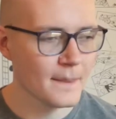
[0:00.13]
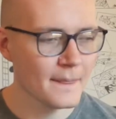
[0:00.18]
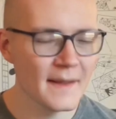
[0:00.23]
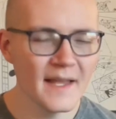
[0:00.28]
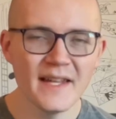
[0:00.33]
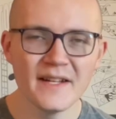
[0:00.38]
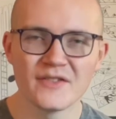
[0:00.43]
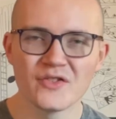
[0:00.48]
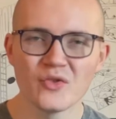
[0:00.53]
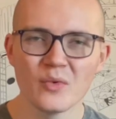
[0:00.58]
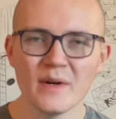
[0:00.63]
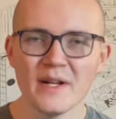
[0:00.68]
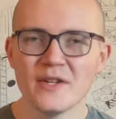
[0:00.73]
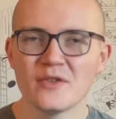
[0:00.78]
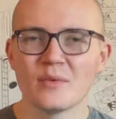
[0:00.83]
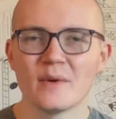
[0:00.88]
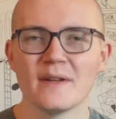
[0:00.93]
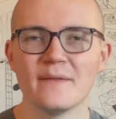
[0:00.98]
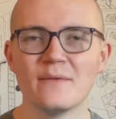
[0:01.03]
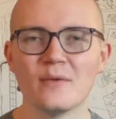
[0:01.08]
It is
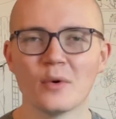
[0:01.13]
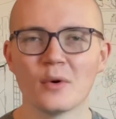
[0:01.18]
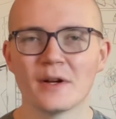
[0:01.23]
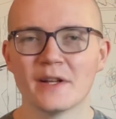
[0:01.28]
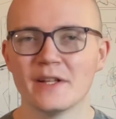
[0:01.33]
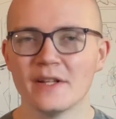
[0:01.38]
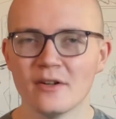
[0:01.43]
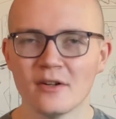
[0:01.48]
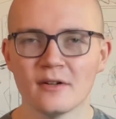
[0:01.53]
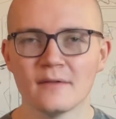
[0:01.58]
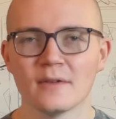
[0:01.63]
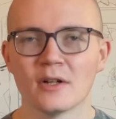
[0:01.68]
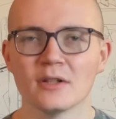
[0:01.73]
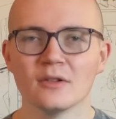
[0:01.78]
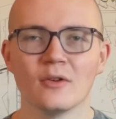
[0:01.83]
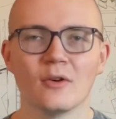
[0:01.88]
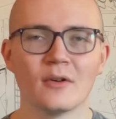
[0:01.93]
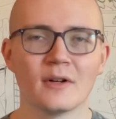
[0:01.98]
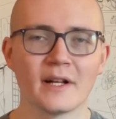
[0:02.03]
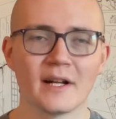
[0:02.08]
2024, year of our
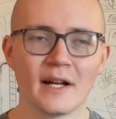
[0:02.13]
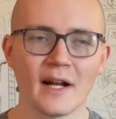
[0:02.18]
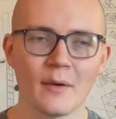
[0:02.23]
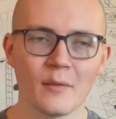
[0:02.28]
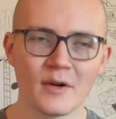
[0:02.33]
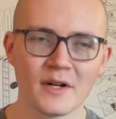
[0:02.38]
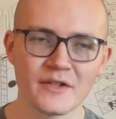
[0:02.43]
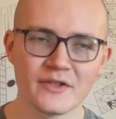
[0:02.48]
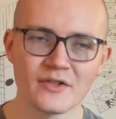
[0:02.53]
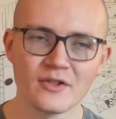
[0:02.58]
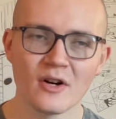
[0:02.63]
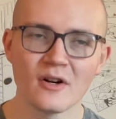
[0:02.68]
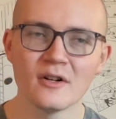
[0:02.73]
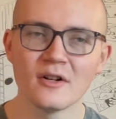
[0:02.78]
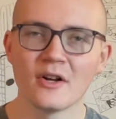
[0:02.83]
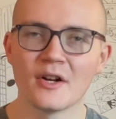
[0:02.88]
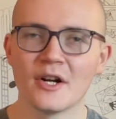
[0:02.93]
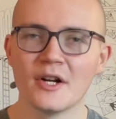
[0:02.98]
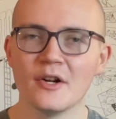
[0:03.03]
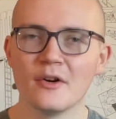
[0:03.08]
Lord, and I want to
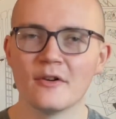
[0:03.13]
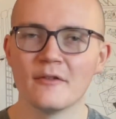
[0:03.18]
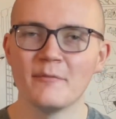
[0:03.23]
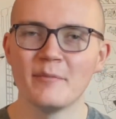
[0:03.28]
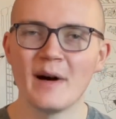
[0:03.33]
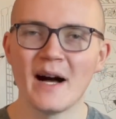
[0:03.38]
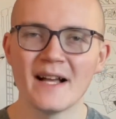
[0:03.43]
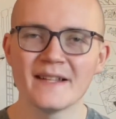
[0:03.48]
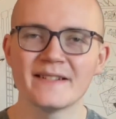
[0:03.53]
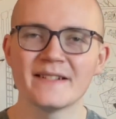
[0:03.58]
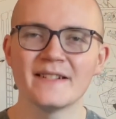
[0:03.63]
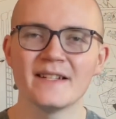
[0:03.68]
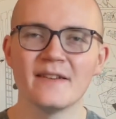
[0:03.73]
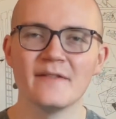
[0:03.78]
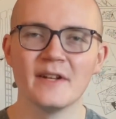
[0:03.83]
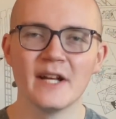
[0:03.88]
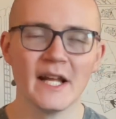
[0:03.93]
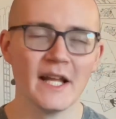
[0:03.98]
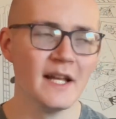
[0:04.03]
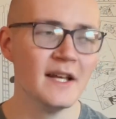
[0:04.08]
start on a note of
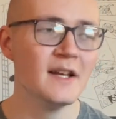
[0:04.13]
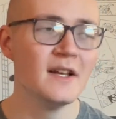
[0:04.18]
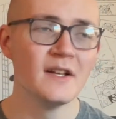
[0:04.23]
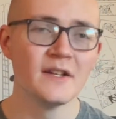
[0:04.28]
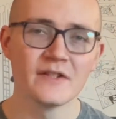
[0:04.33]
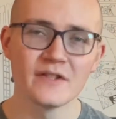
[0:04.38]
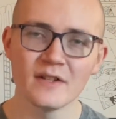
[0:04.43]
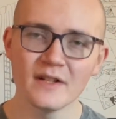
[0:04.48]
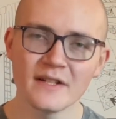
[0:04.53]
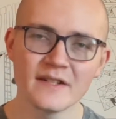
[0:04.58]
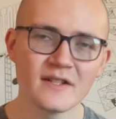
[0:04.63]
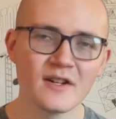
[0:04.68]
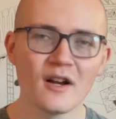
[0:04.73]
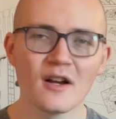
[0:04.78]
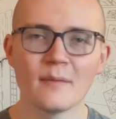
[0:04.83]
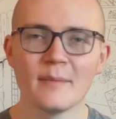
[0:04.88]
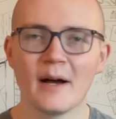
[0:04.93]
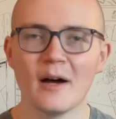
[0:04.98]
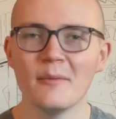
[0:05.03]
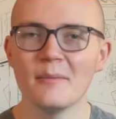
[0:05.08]
positivity. So let's talk
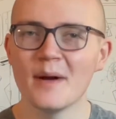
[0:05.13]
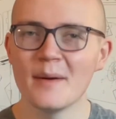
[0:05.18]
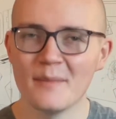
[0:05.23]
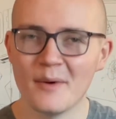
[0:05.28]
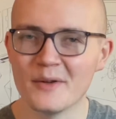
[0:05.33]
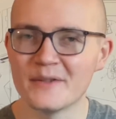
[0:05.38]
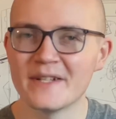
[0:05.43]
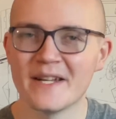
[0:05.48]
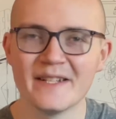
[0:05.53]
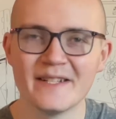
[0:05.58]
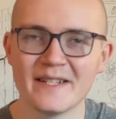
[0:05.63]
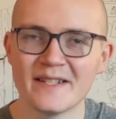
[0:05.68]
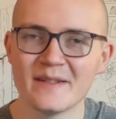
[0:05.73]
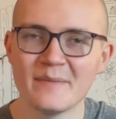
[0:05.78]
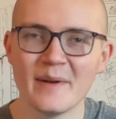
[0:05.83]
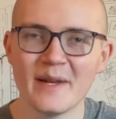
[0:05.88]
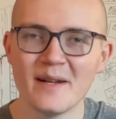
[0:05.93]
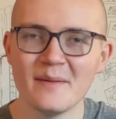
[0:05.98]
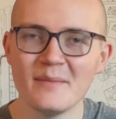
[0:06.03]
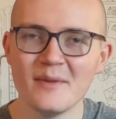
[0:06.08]
about my most
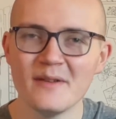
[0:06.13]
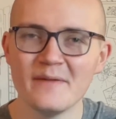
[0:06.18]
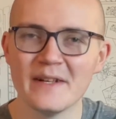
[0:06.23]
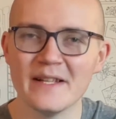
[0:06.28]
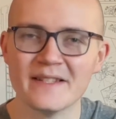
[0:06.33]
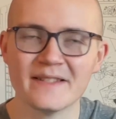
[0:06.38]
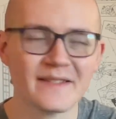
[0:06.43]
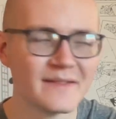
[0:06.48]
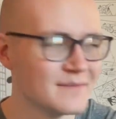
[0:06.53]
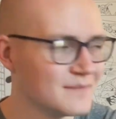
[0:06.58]
anticipated movies.